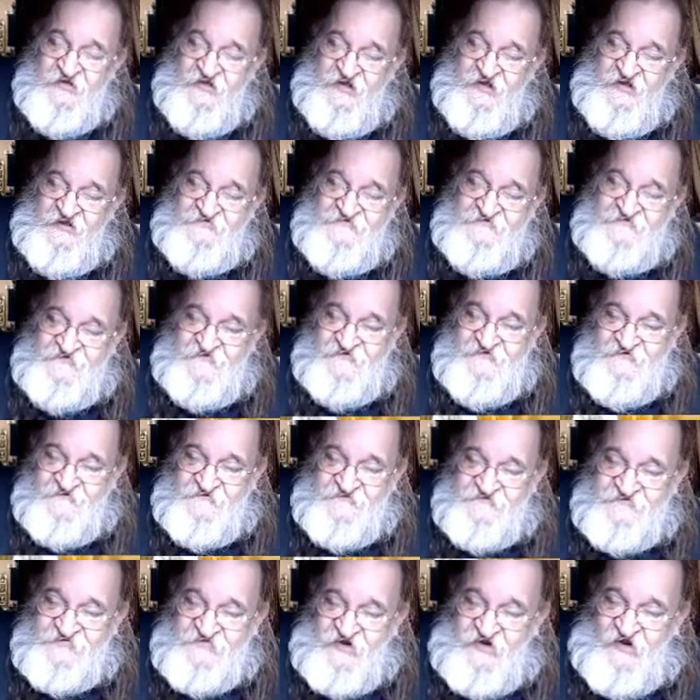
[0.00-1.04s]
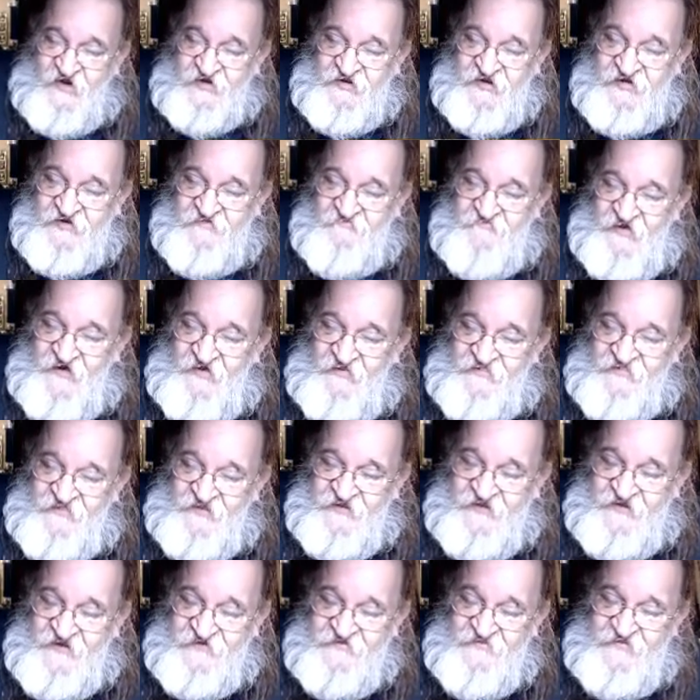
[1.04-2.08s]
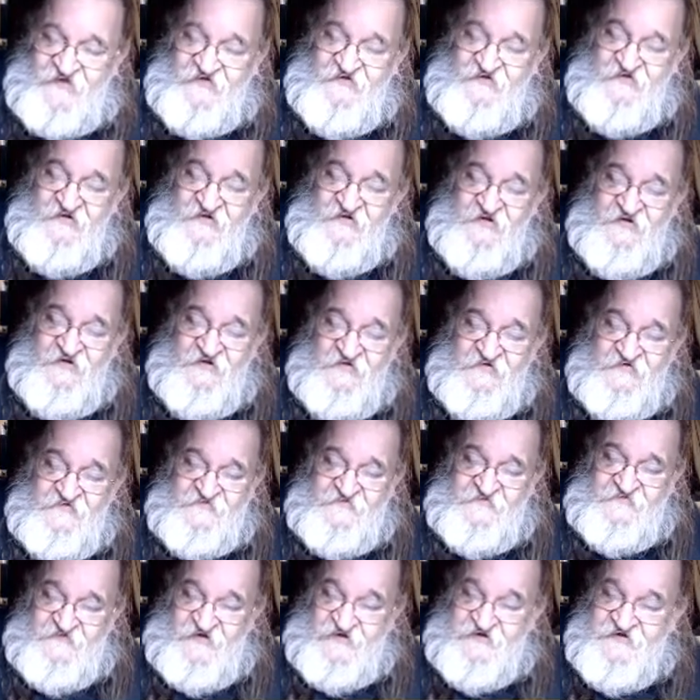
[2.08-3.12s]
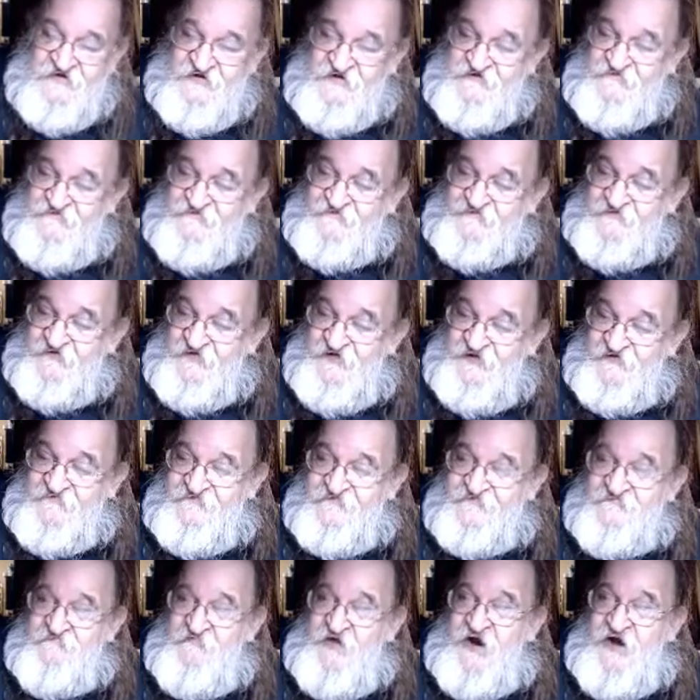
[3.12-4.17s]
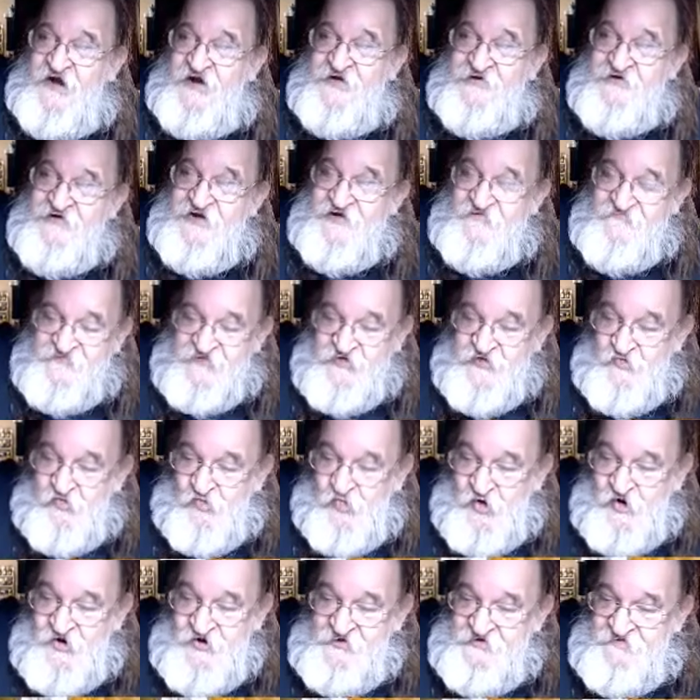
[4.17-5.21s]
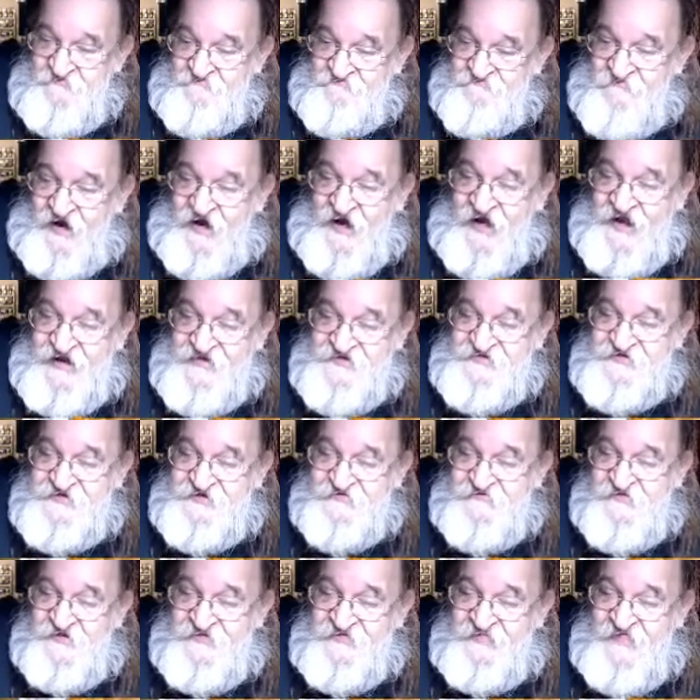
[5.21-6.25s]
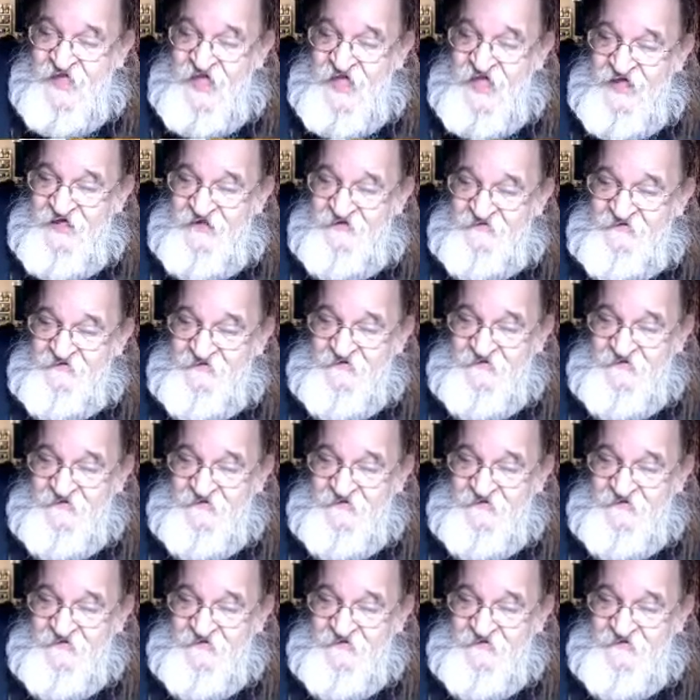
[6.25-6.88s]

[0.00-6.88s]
And she is talking about thinking that she needs to get some iron. If you wouldn't mind doing that.